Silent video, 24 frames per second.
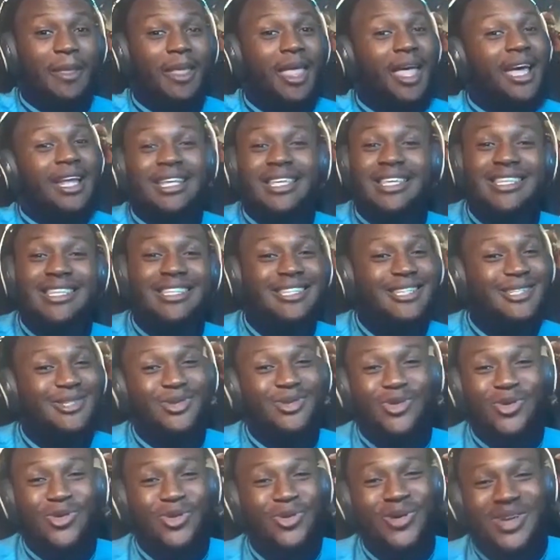And he
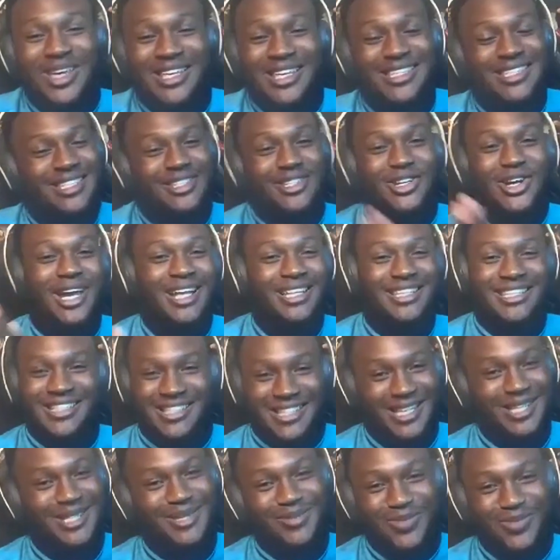just always tried to
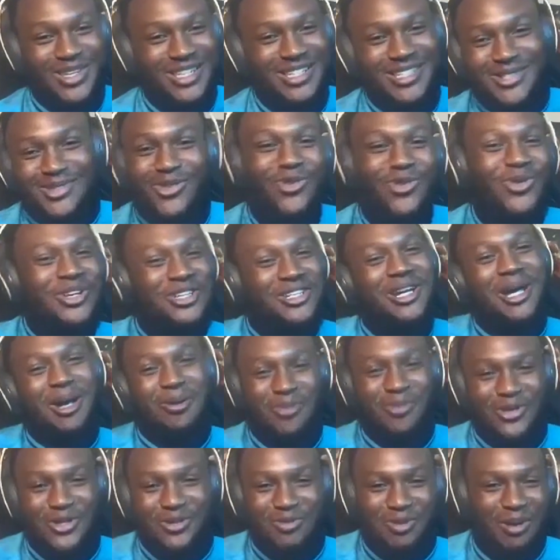test me, just always tried
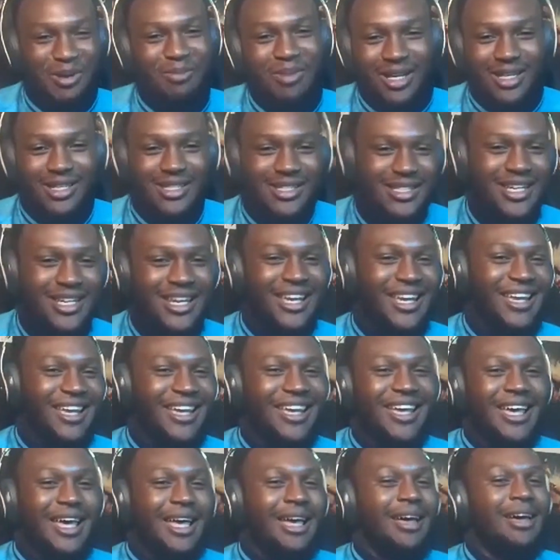to push my buttons.
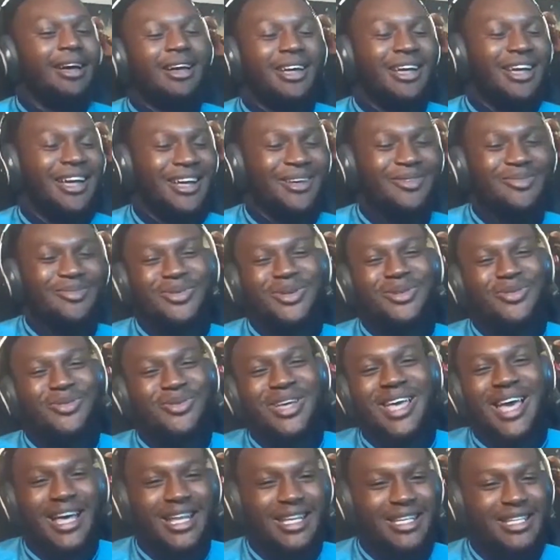And
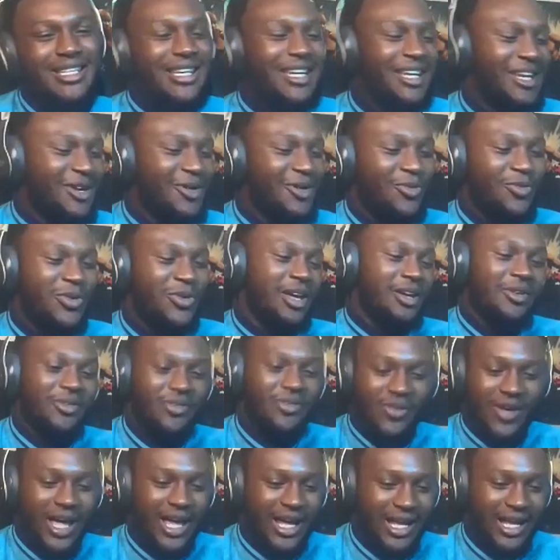we had a
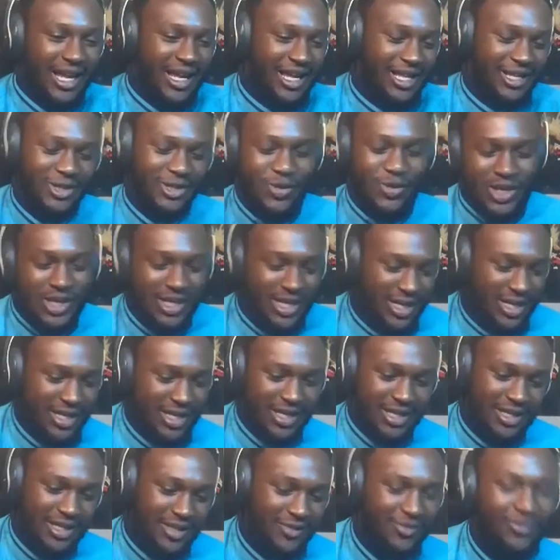fight like in
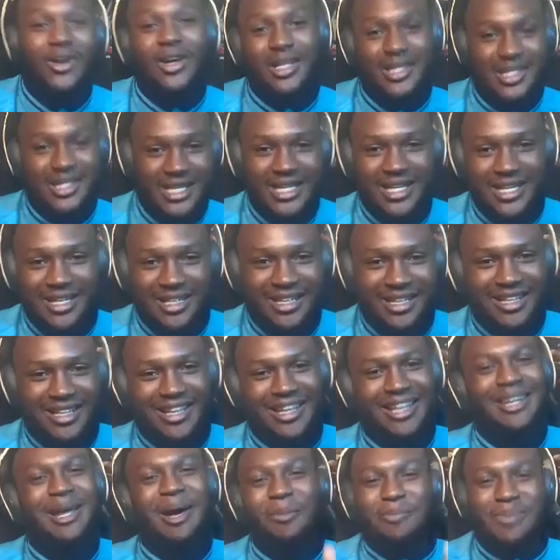2013
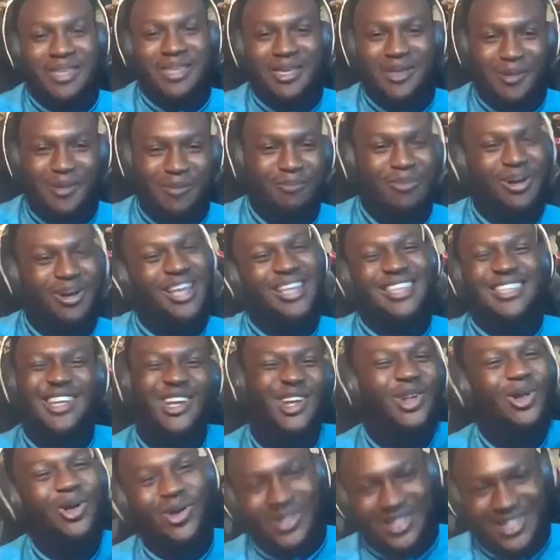and I beat him, but it's a
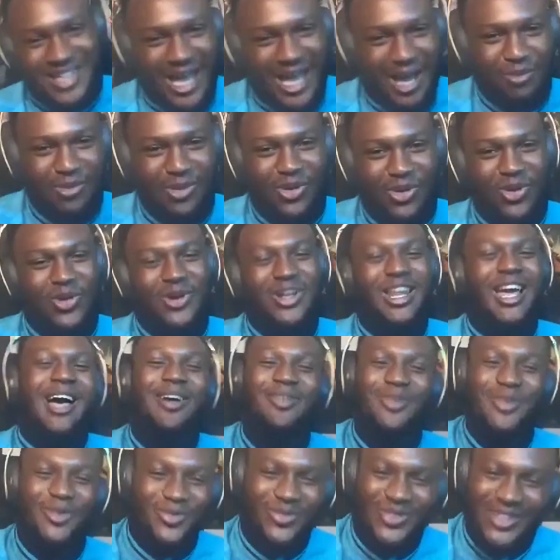long time ago. And I
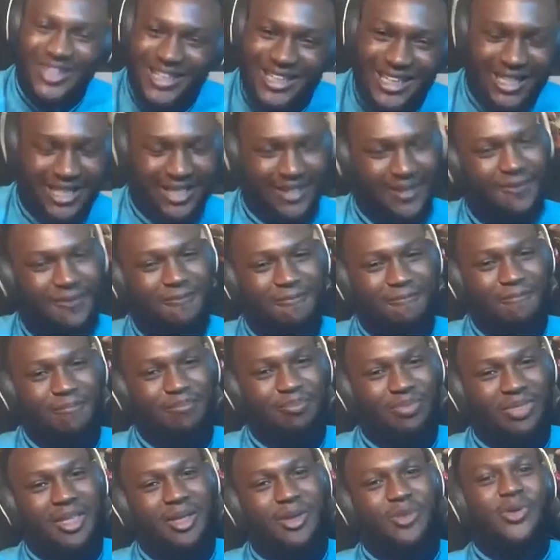have a feeling
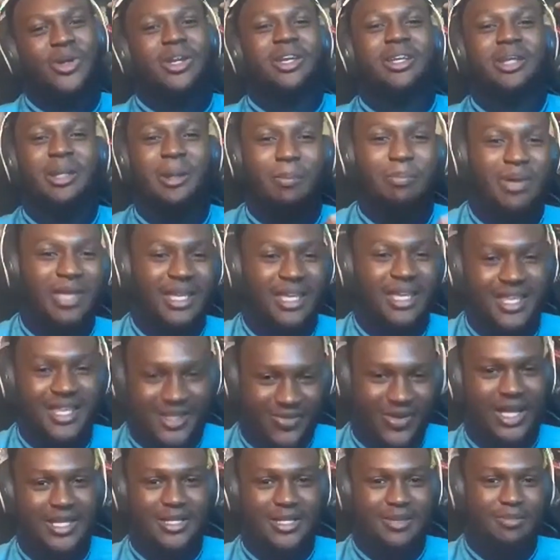one of the biggest
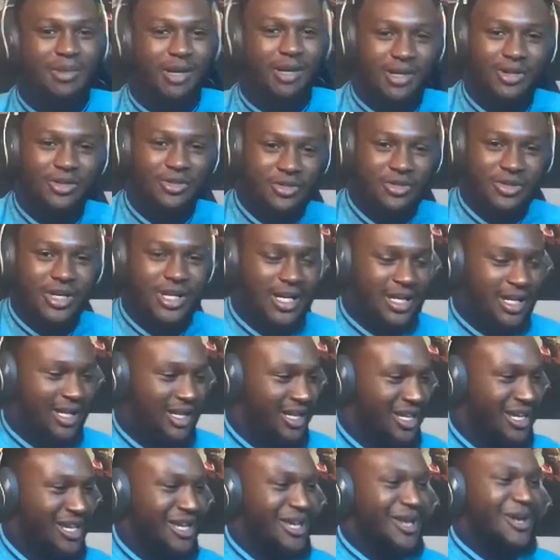fights in my career
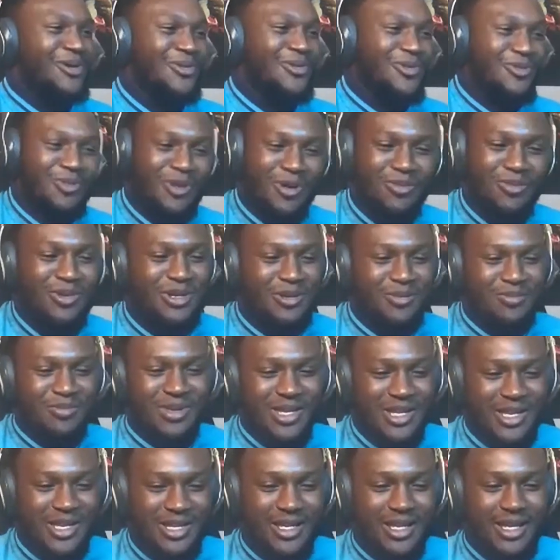will probably
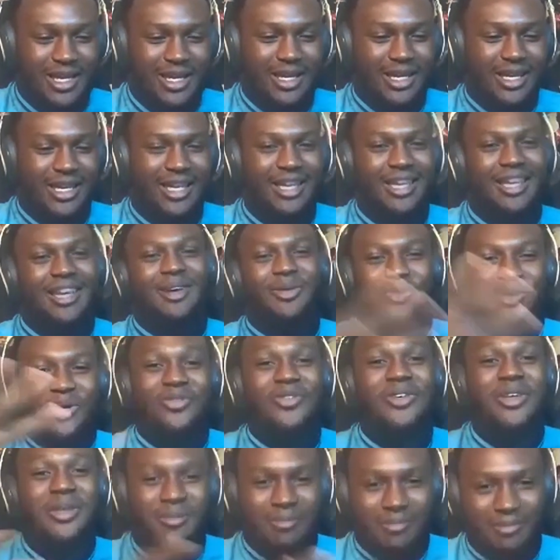be
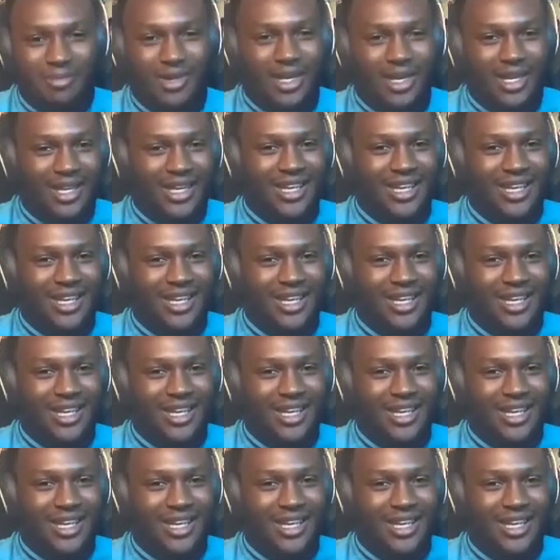with him